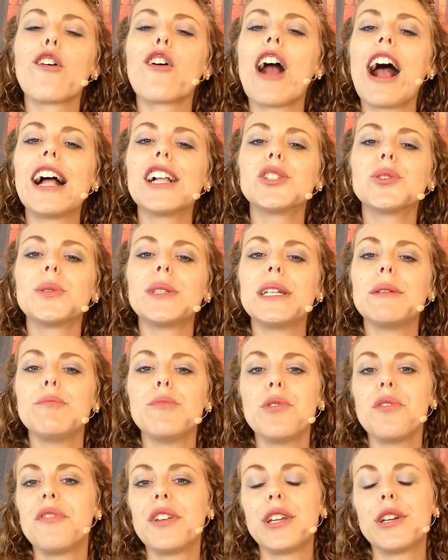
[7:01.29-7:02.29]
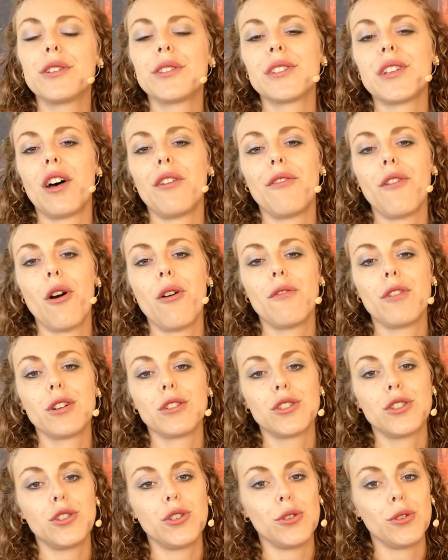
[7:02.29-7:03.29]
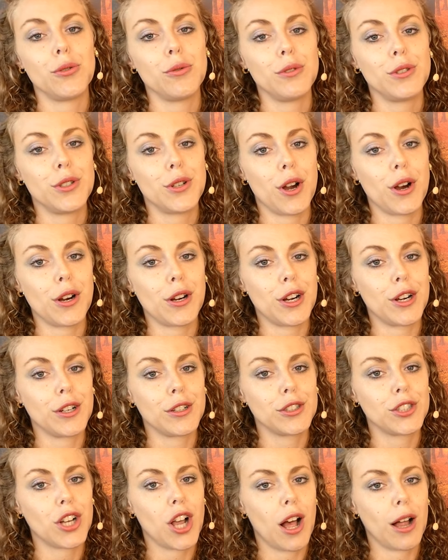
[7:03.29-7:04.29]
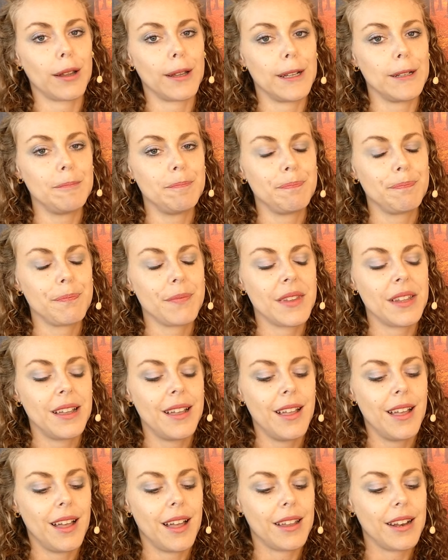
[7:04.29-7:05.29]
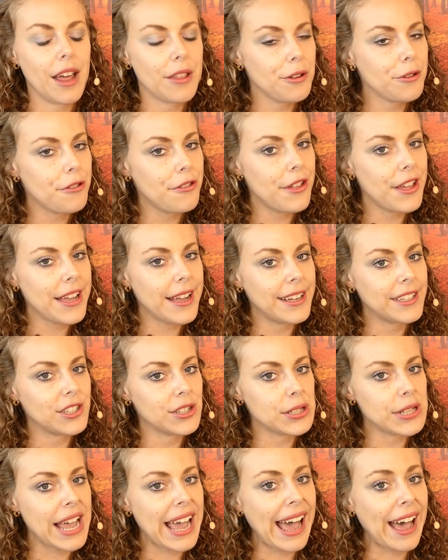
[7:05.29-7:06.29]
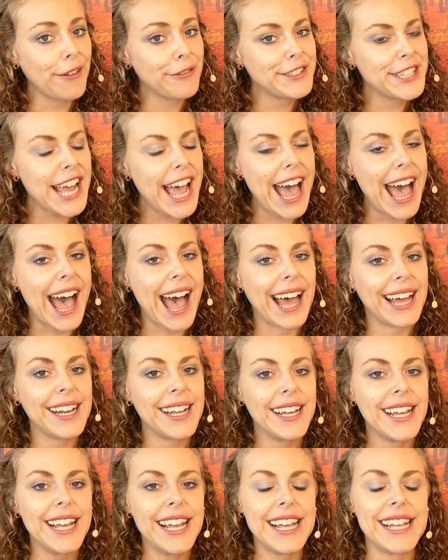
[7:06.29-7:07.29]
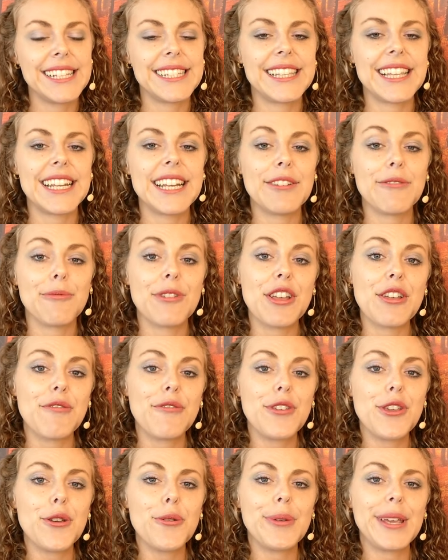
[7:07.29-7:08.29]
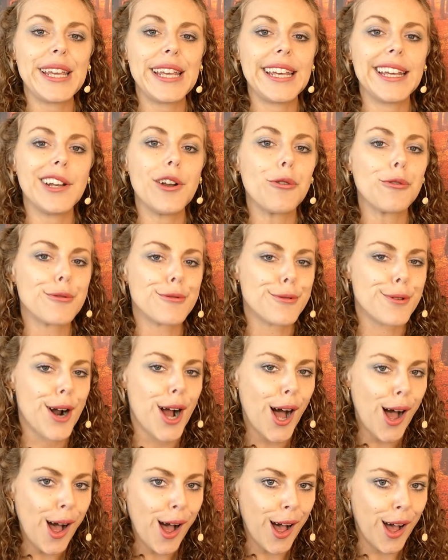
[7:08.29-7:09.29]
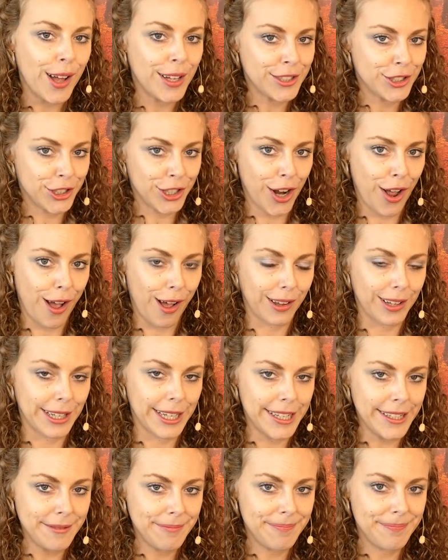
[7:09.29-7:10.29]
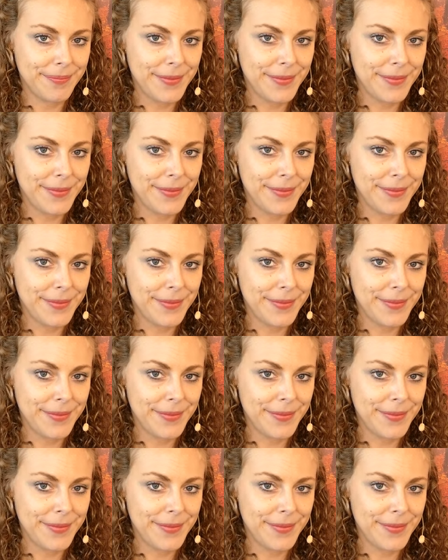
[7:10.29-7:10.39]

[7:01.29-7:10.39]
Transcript: gradually moving yourself over to darker chocolate. Another thing I just have to add is that if you eat raw chocolate,